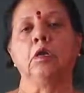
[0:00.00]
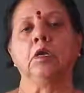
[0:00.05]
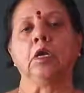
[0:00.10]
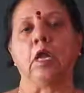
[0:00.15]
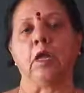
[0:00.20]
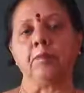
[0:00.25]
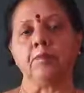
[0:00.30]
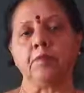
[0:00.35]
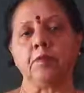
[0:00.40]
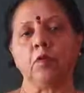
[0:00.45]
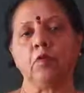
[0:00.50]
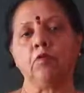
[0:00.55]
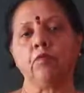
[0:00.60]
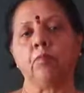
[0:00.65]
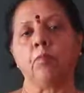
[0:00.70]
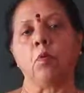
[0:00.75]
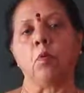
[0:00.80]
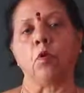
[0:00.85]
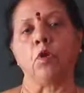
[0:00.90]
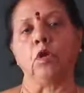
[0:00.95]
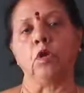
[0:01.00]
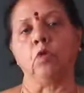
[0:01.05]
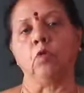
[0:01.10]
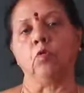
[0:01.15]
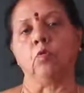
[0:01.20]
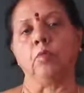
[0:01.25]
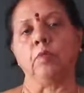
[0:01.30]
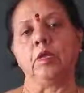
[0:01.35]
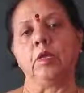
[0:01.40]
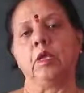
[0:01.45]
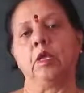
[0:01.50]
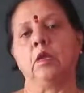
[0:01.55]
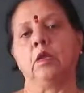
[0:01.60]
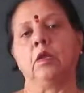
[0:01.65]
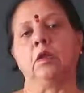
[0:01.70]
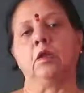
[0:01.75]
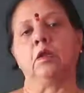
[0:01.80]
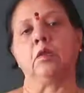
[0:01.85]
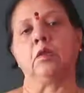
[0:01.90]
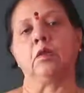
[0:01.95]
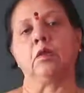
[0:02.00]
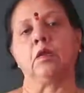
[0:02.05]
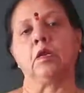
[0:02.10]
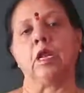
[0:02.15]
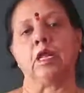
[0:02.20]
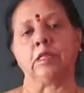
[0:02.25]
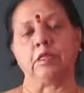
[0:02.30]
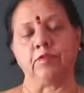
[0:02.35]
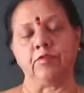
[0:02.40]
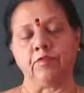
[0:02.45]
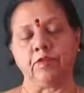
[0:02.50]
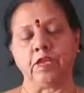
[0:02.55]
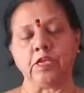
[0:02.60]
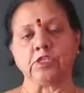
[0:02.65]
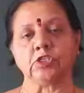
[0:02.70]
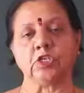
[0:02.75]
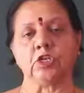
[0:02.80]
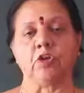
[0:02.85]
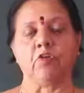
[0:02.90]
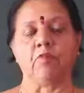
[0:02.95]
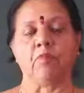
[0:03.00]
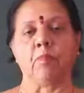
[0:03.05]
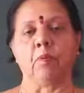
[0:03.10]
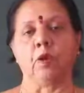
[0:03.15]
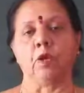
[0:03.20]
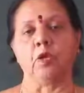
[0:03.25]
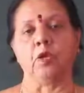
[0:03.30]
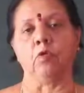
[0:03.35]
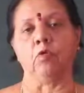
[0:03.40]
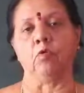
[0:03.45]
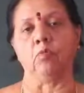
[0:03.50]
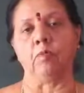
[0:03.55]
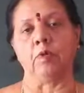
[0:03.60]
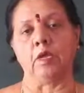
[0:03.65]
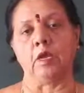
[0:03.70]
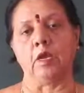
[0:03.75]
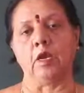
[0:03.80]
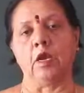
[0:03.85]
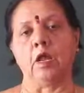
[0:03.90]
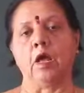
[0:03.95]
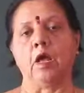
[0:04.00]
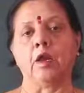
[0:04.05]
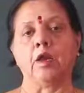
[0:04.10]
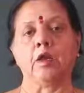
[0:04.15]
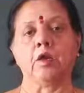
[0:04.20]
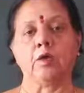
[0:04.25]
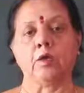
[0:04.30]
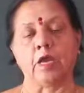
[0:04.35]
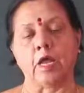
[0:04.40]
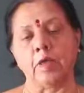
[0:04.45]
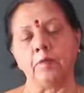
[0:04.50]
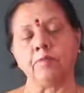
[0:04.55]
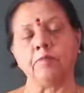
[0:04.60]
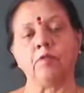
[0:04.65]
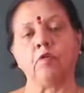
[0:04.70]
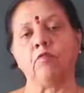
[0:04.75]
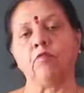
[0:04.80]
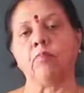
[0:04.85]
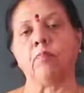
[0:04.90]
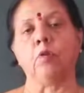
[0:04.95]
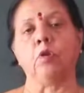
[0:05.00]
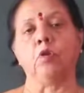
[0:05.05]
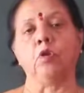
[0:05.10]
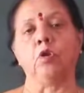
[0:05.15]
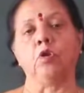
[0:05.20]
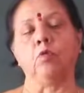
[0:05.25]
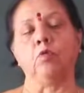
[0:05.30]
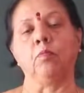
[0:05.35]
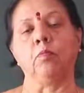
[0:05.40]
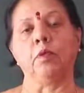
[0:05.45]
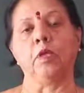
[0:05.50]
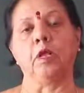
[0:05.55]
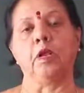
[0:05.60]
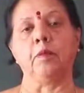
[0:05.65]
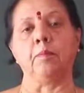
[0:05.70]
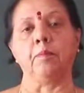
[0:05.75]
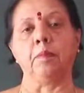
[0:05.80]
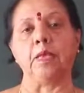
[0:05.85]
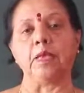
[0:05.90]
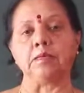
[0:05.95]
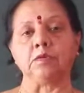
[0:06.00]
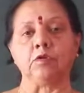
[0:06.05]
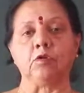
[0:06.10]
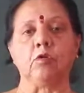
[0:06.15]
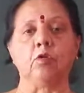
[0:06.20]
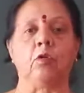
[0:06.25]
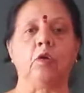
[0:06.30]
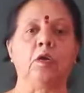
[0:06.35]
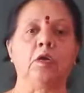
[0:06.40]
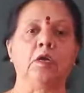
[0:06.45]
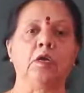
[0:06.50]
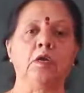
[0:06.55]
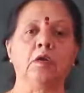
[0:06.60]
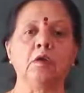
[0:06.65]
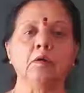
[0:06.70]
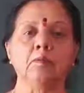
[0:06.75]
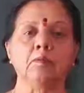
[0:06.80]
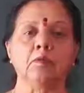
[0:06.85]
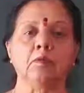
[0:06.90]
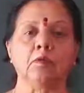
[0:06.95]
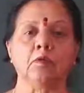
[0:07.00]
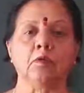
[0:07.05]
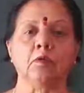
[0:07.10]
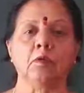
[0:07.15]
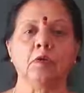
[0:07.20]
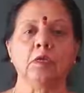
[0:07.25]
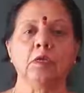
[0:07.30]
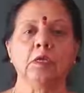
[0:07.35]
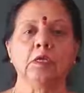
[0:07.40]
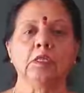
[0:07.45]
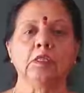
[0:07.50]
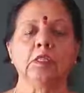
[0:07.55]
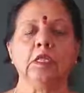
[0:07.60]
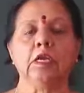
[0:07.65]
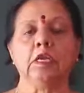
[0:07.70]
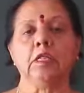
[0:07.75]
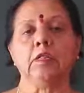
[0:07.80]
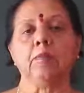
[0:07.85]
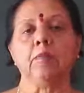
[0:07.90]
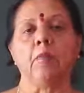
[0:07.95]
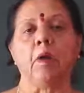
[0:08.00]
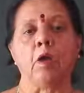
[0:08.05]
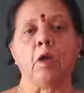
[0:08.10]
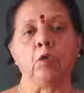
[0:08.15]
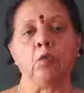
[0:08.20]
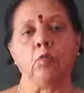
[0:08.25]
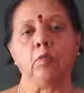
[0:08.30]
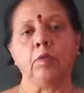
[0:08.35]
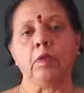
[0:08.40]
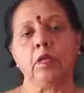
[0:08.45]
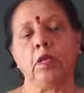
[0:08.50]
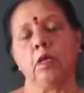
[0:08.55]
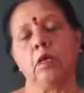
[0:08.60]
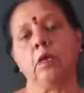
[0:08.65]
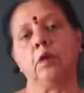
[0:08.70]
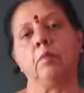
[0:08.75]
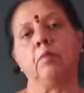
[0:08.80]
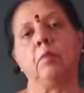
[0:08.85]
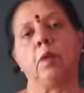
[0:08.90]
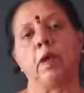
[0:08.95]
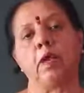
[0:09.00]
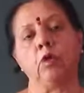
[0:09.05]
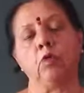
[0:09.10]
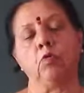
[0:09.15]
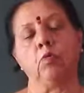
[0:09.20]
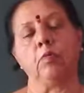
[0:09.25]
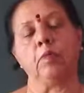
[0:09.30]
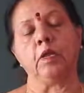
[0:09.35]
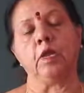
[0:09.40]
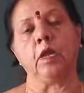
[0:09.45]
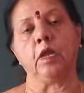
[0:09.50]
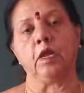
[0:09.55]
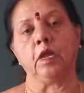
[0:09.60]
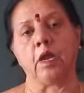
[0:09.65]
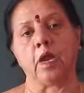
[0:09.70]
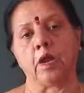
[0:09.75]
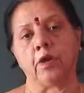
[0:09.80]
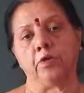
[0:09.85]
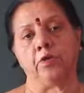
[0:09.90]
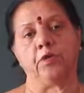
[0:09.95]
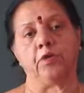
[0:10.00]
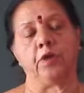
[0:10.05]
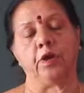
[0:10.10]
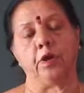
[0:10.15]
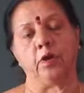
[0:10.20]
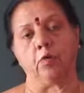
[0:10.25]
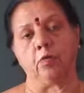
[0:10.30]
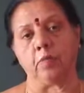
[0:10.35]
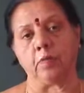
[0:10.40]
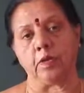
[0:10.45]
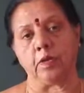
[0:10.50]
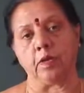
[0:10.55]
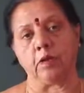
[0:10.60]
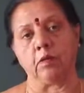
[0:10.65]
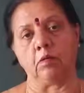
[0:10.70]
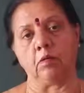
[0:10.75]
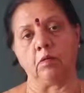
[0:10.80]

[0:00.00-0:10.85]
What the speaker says: types of polynomial and classification of polynomial or types of polynomial based on terms, that is monomial, binomial and trinomial.